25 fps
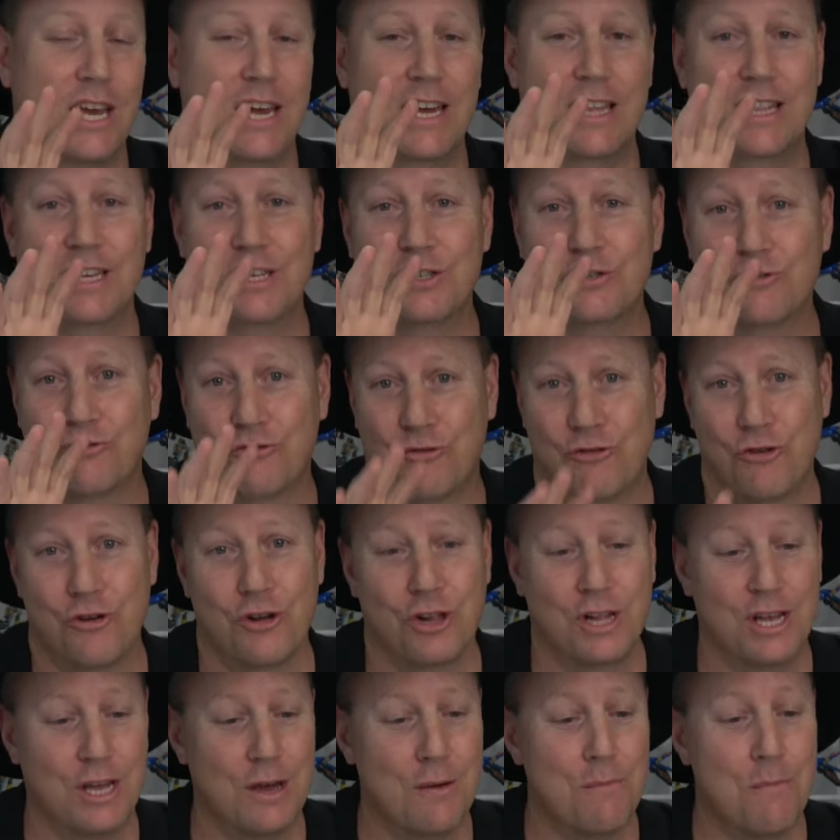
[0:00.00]
It is
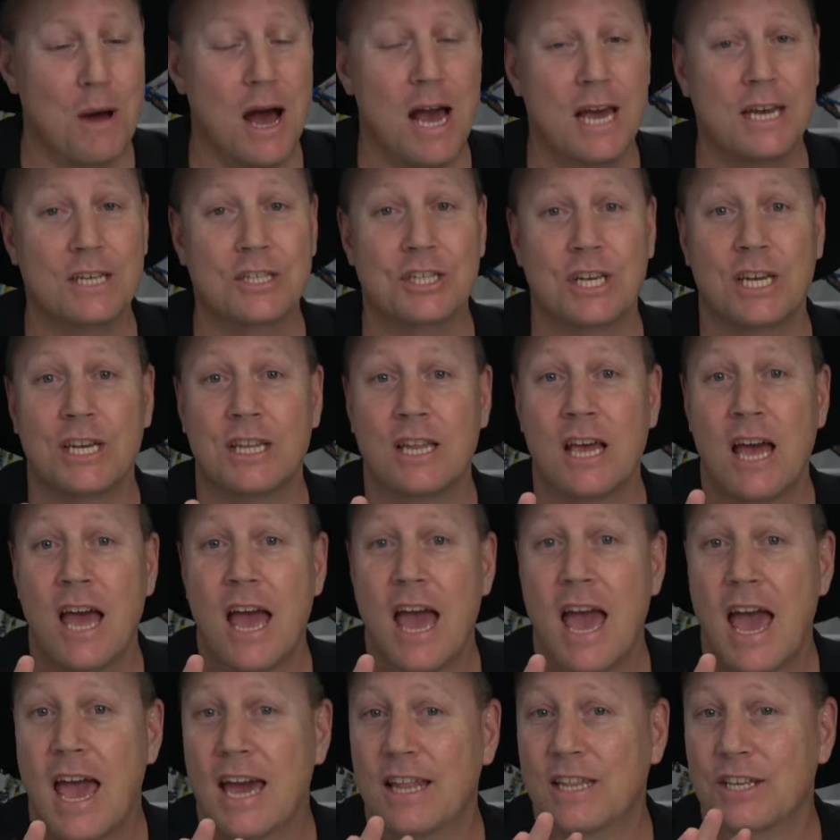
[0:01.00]
truly amazing,
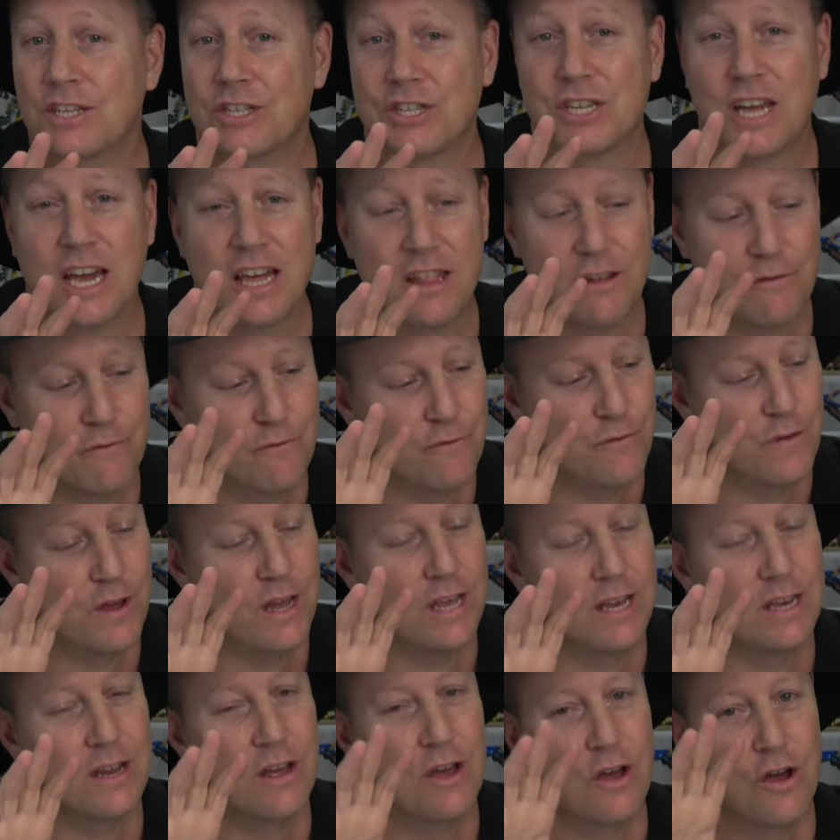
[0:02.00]
and it's gonna
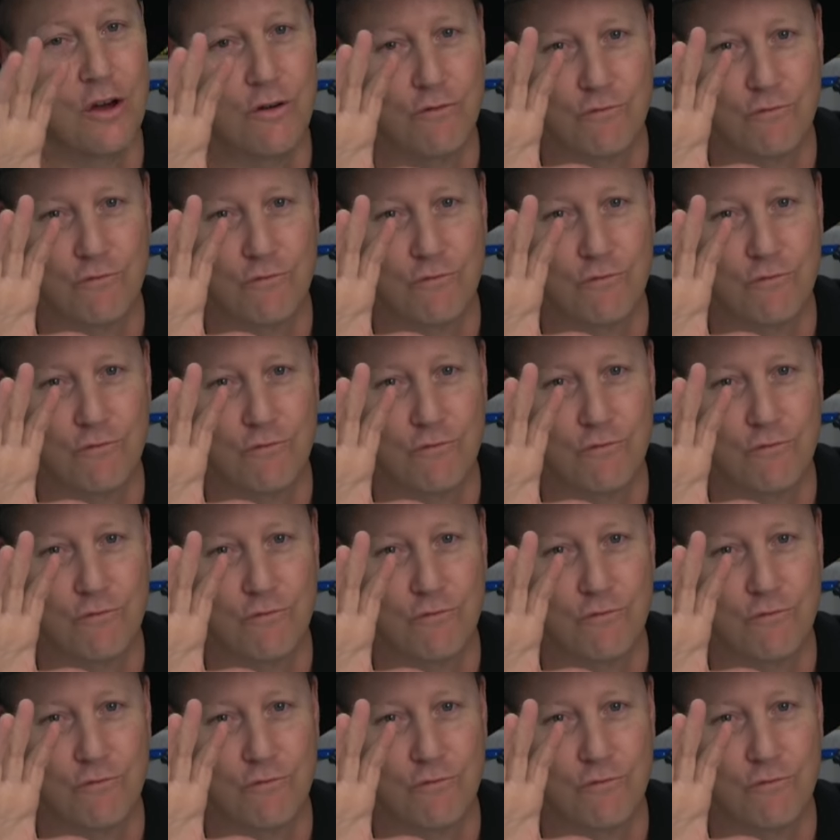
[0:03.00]
fit